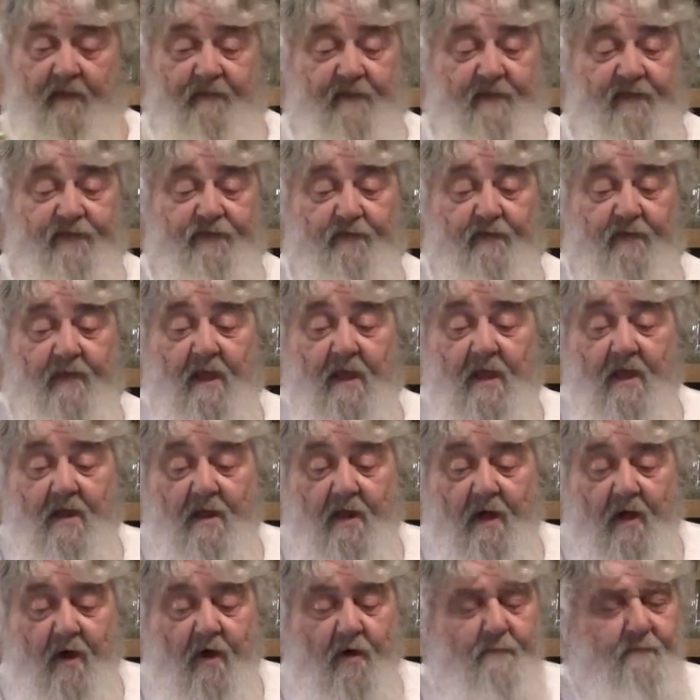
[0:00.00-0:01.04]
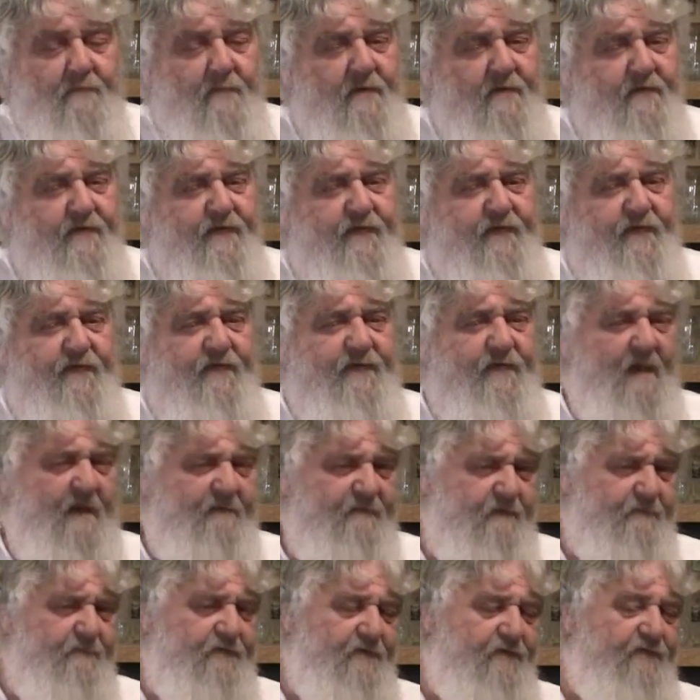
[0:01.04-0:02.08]
on this one. Almost
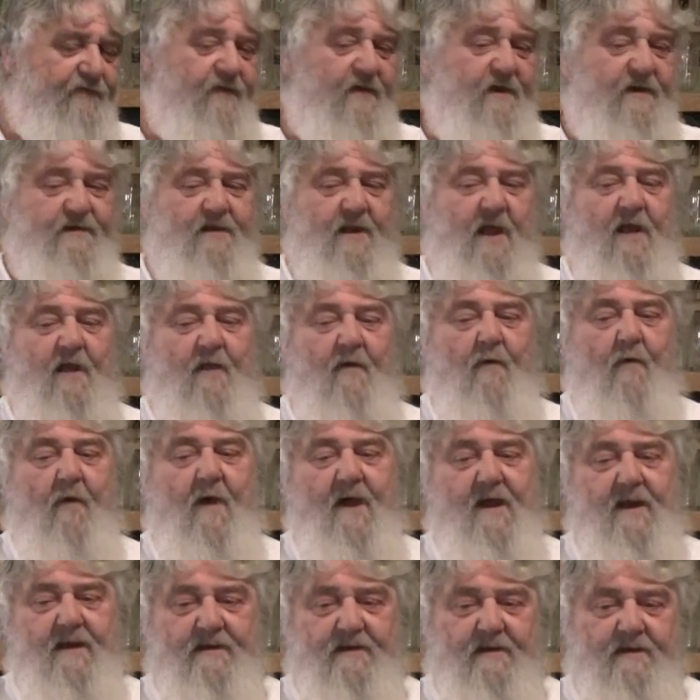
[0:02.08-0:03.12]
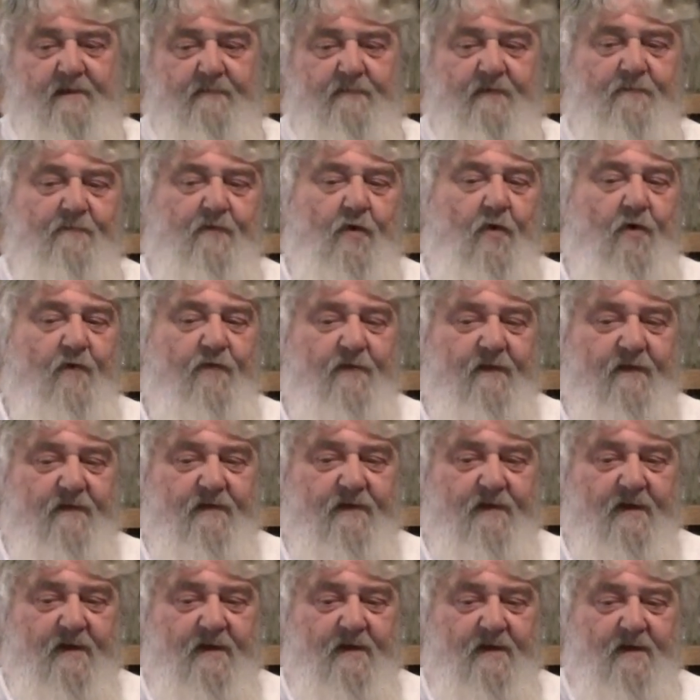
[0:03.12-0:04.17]
7%, not quite. A little bit more
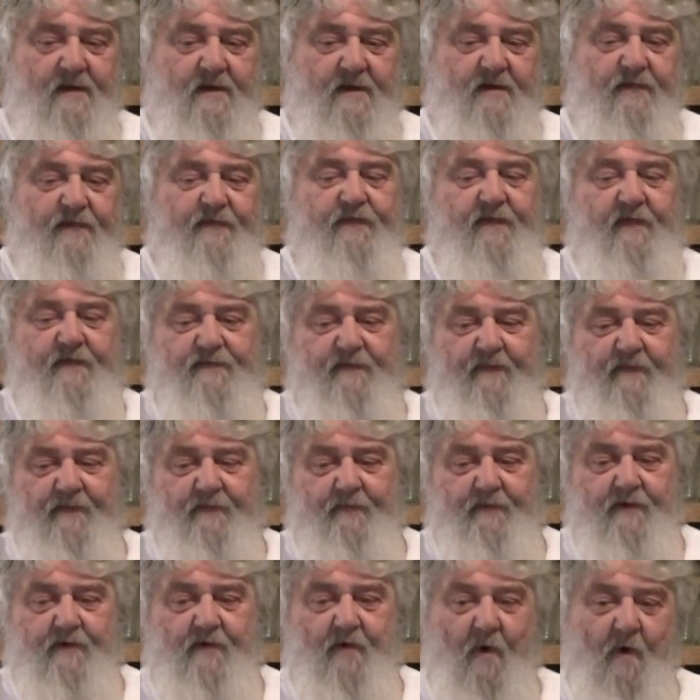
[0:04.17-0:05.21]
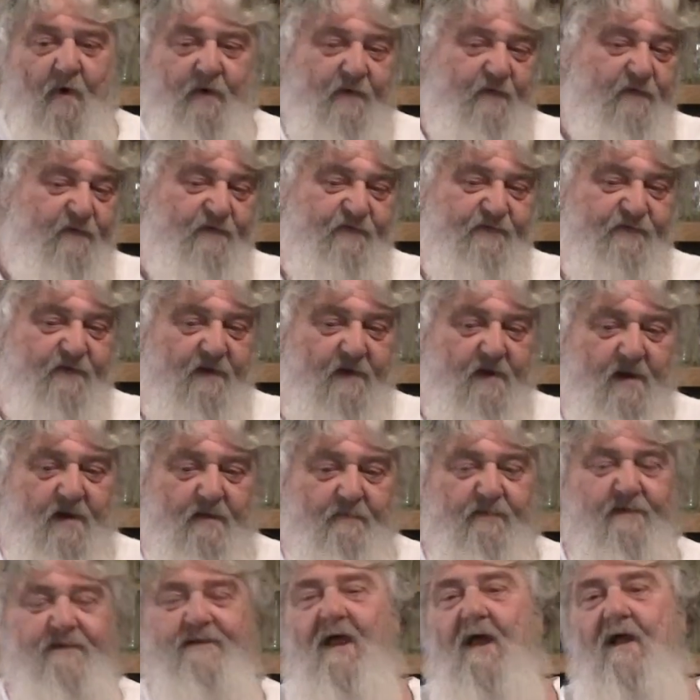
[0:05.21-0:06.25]
than 6 3/4,
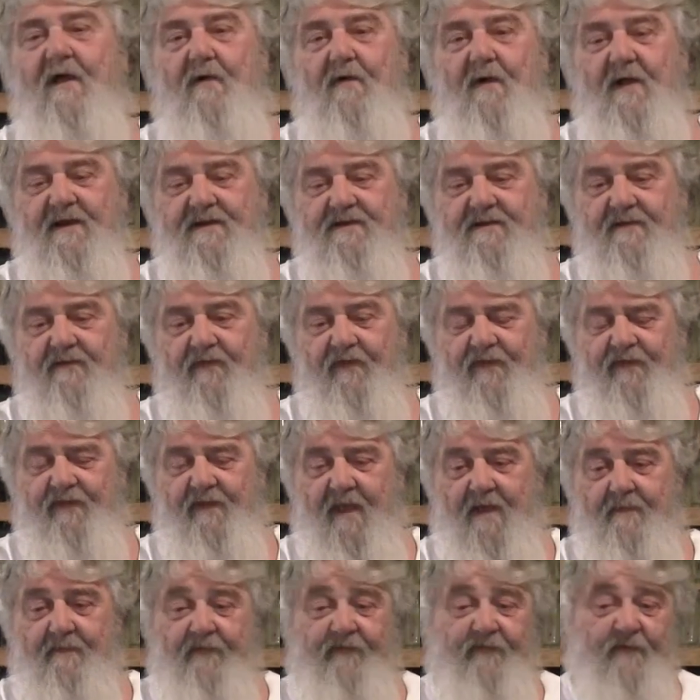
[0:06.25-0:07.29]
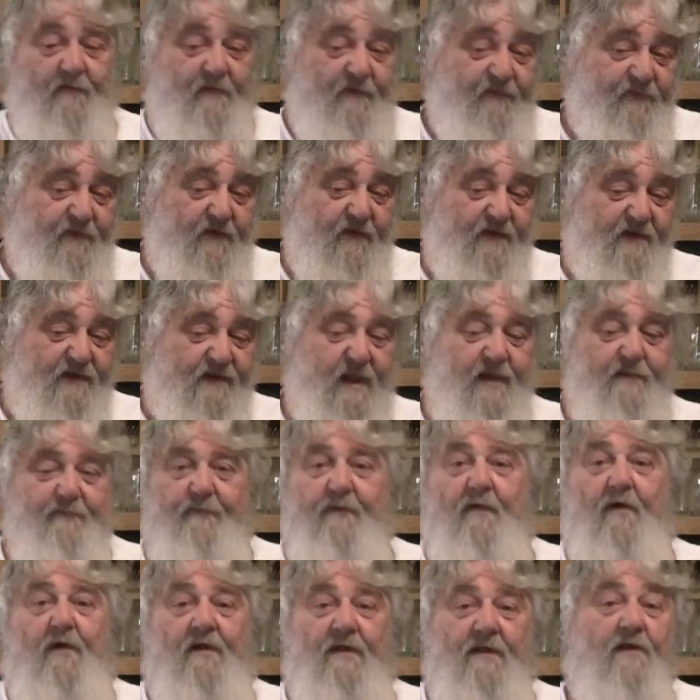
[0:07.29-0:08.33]
but not quite to the 7. So it's going to keep
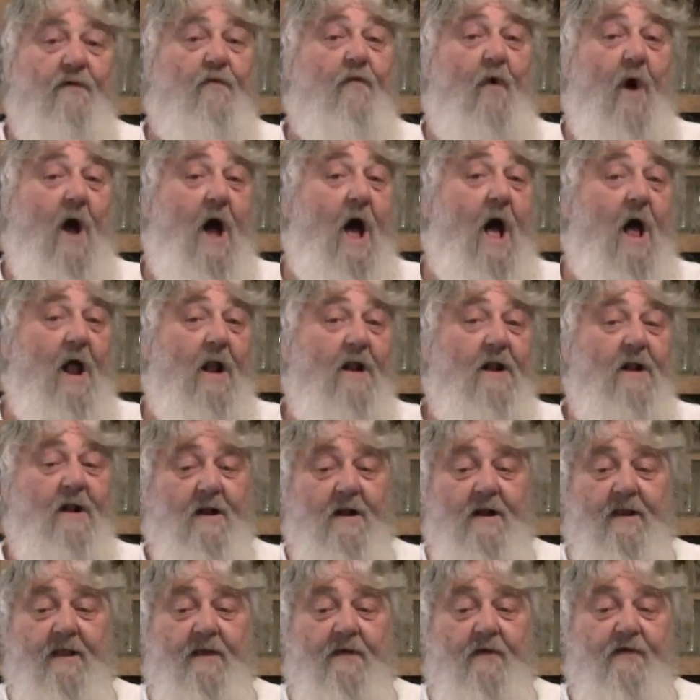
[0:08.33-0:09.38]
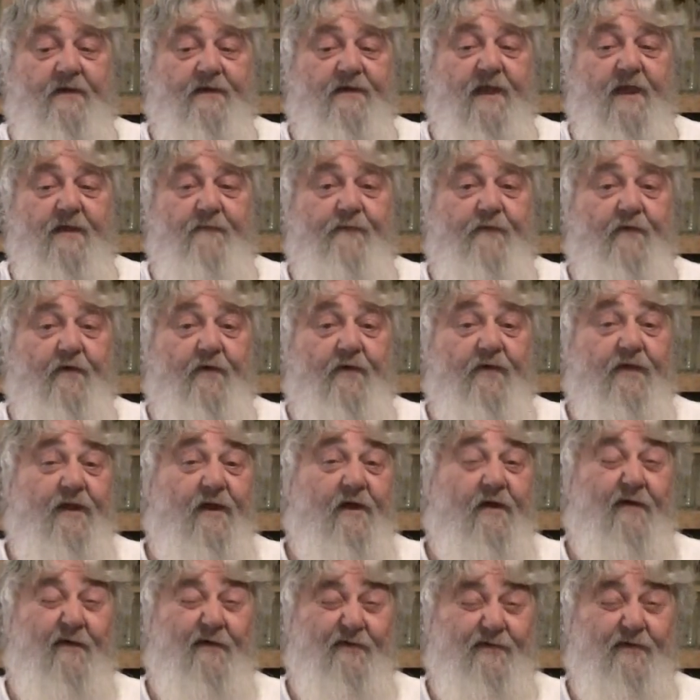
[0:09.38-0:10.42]
for a little while. In order to keep for a
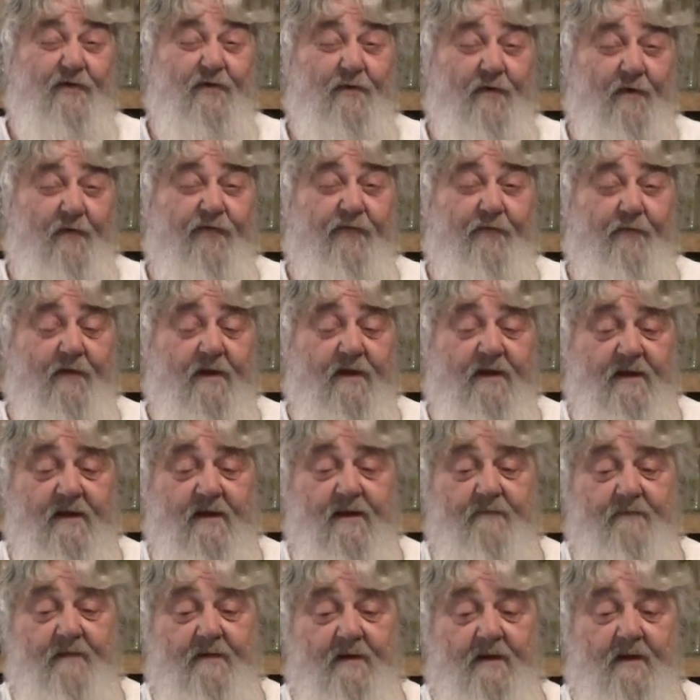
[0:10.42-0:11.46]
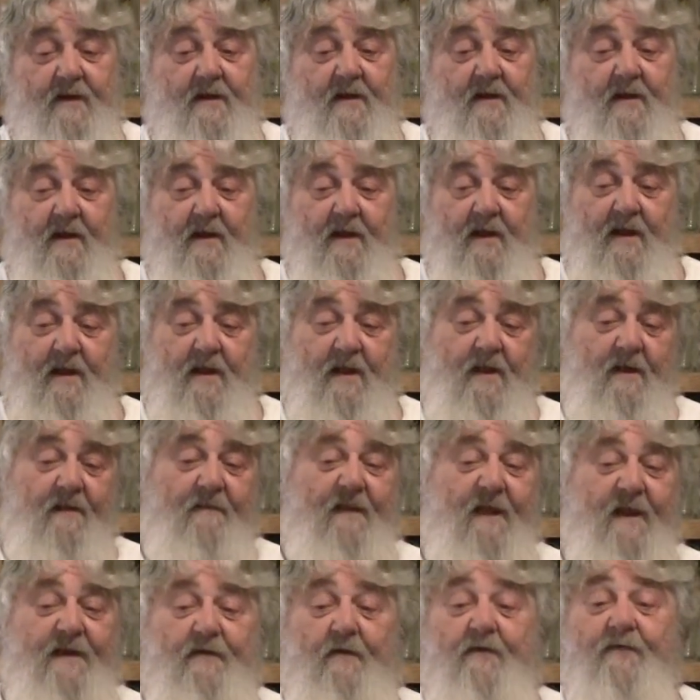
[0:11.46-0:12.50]
year or two or three even.
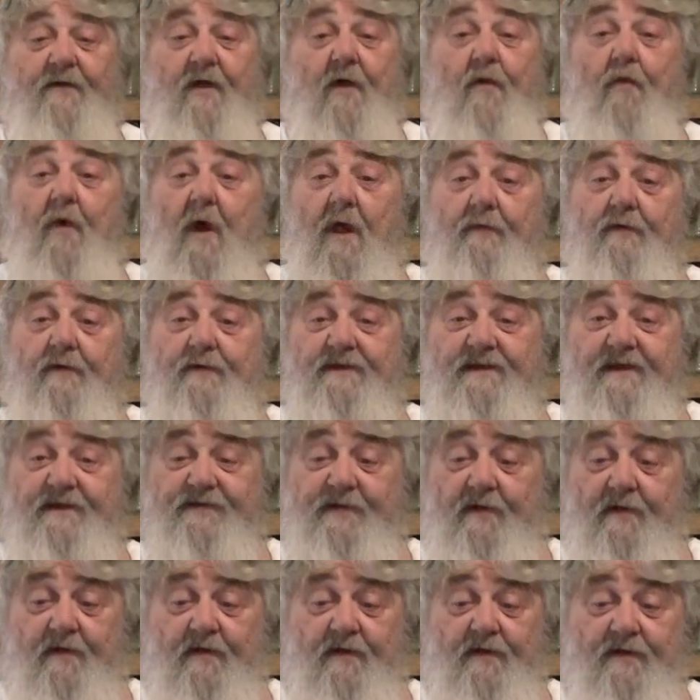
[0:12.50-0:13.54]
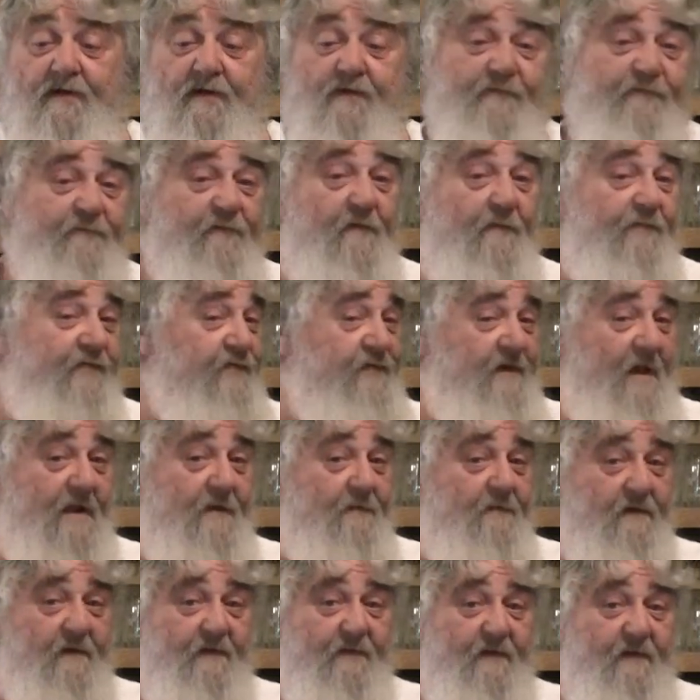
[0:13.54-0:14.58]
I don't know what would deter you from
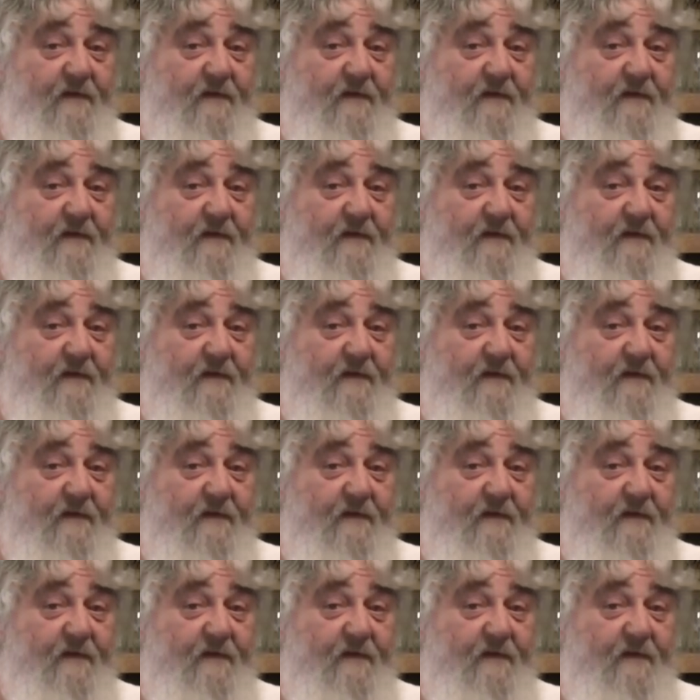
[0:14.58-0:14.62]
cellaring